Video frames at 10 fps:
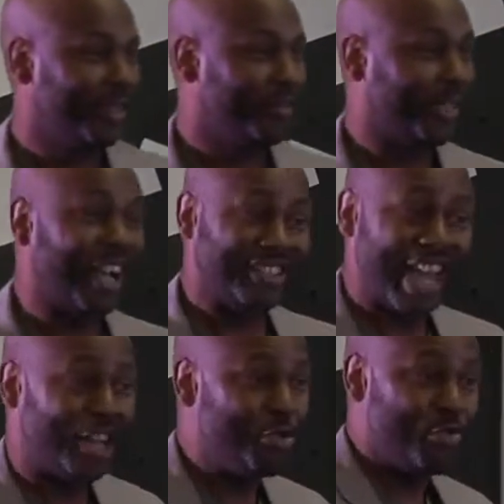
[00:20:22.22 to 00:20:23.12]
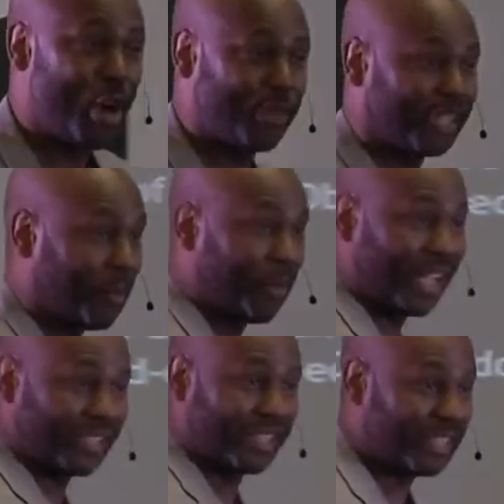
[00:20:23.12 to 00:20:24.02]
because now you know that the
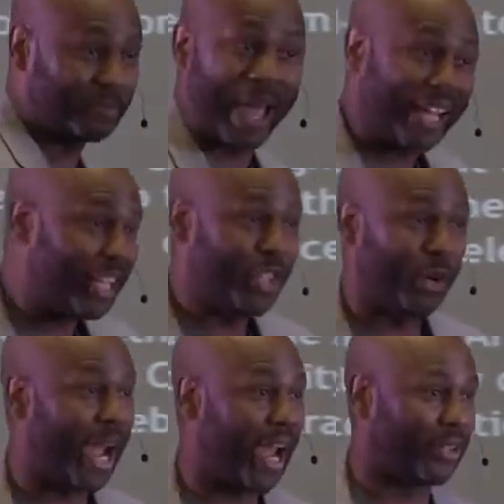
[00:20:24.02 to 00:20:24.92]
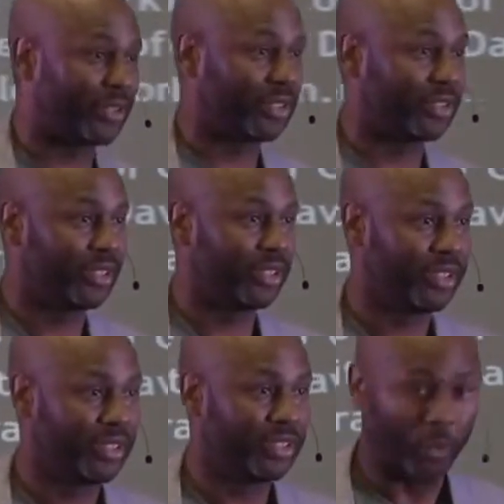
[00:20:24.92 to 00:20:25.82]
blessing is back in your house
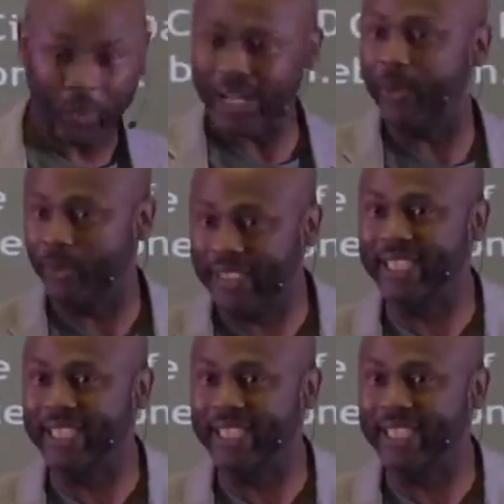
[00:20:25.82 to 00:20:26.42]
the way it was